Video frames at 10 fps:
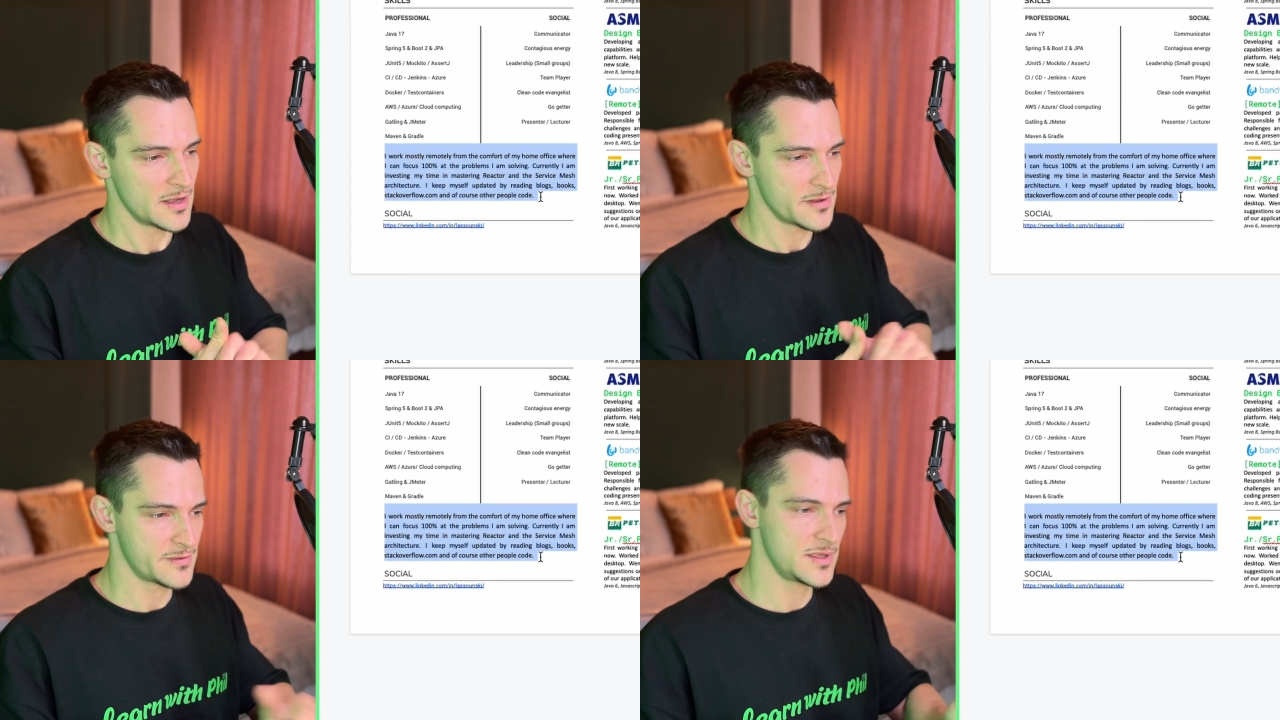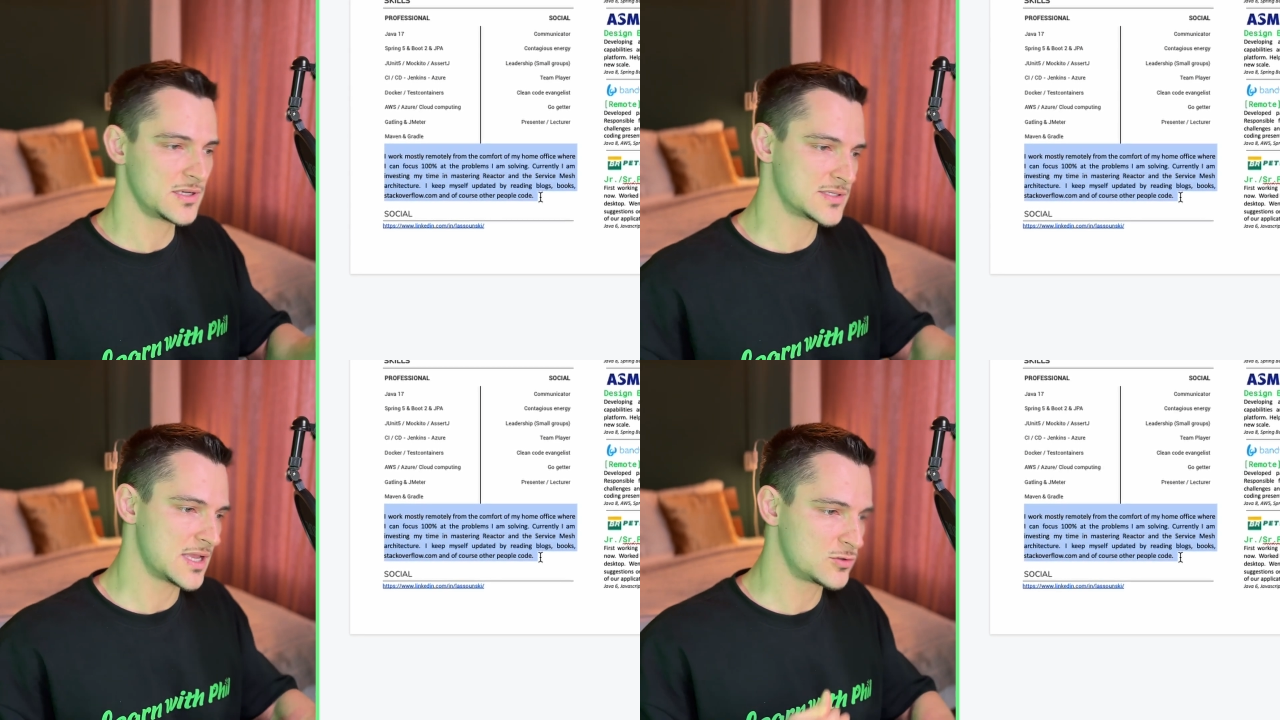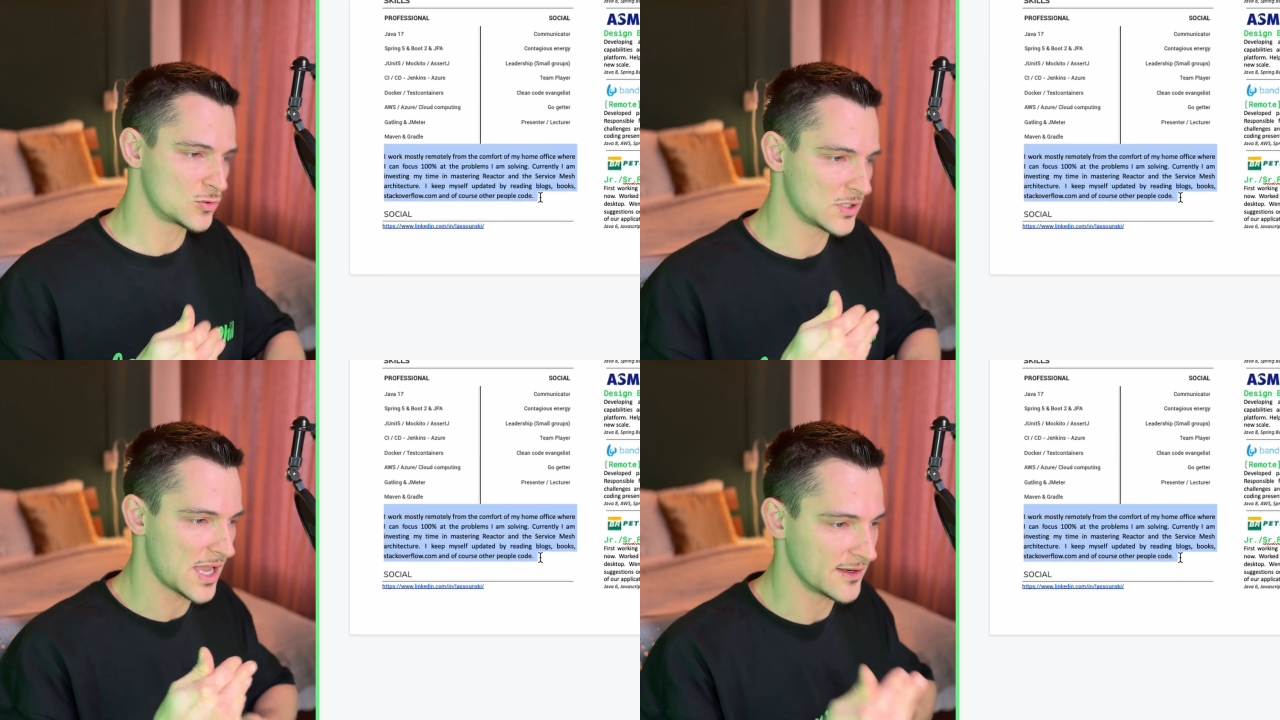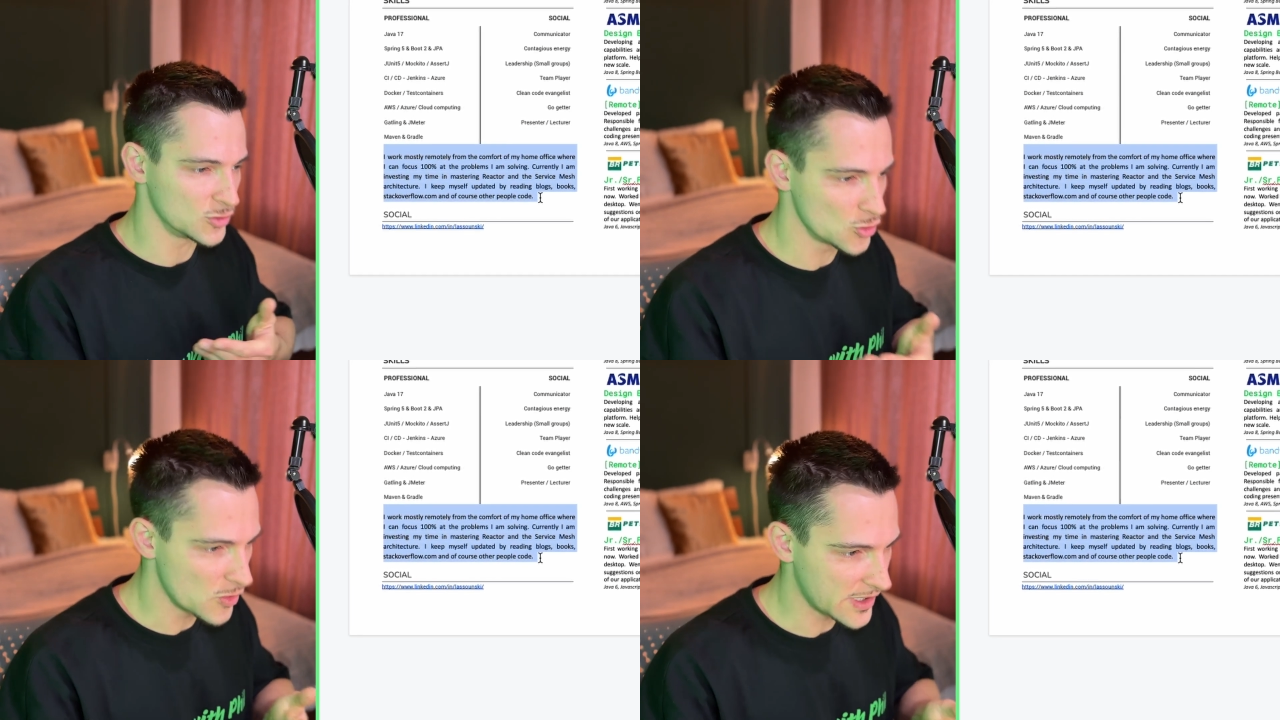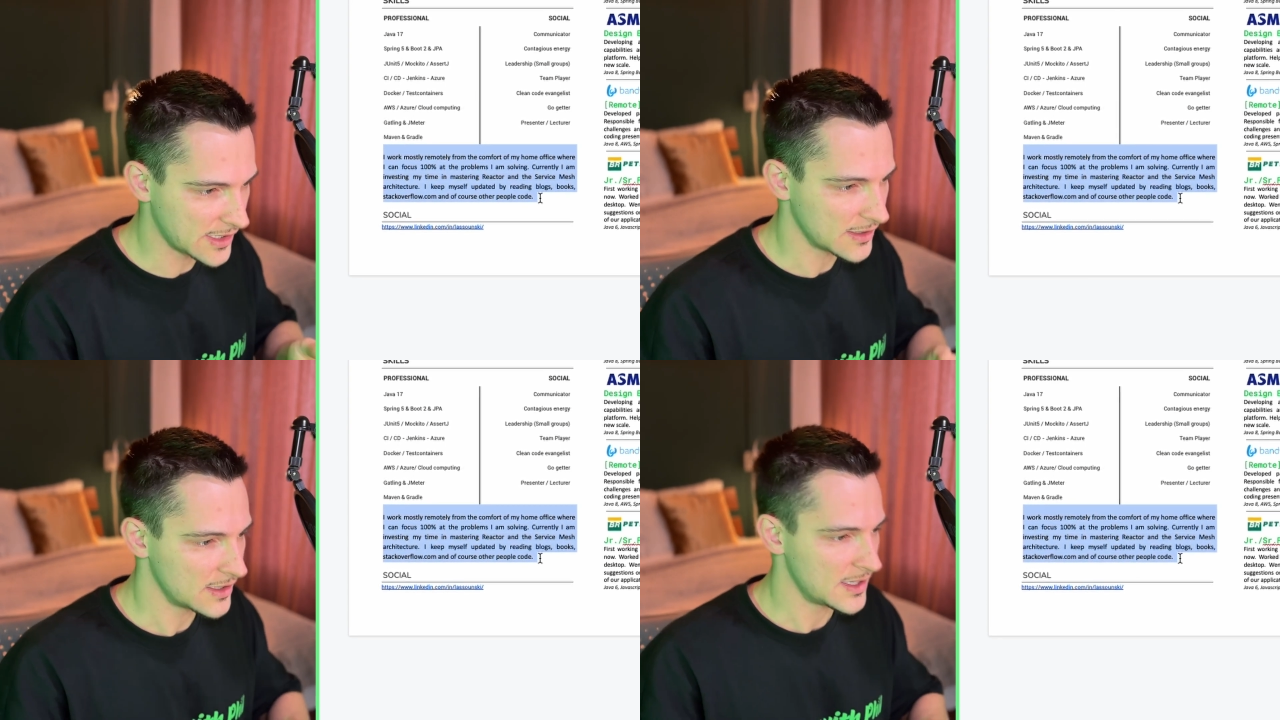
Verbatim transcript: things that you like doing.